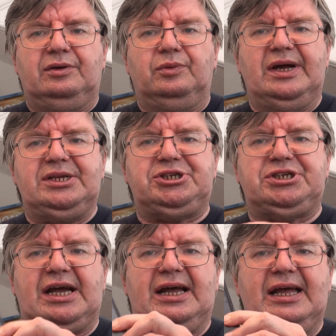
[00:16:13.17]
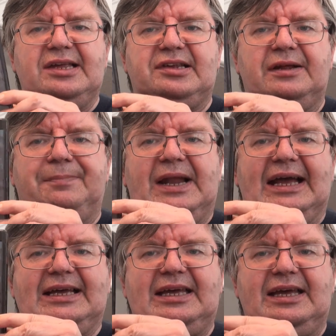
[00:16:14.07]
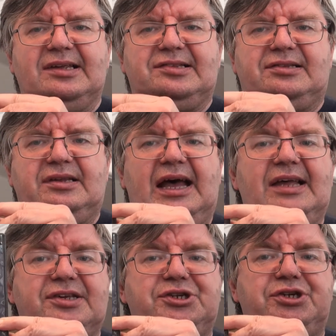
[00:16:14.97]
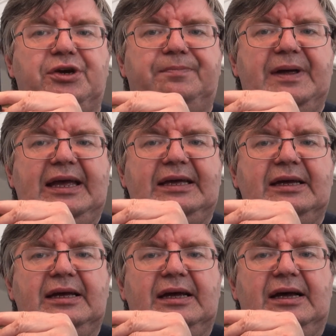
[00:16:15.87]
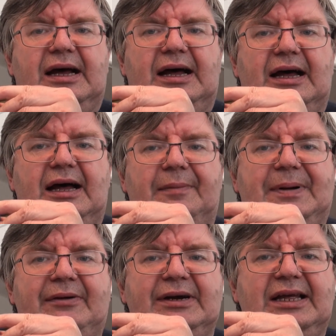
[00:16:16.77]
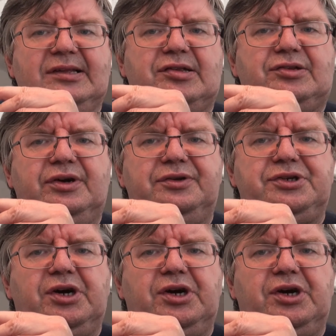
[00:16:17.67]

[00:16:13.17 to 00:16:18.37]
which is in a black case, as it should be. Apparently it's a sort of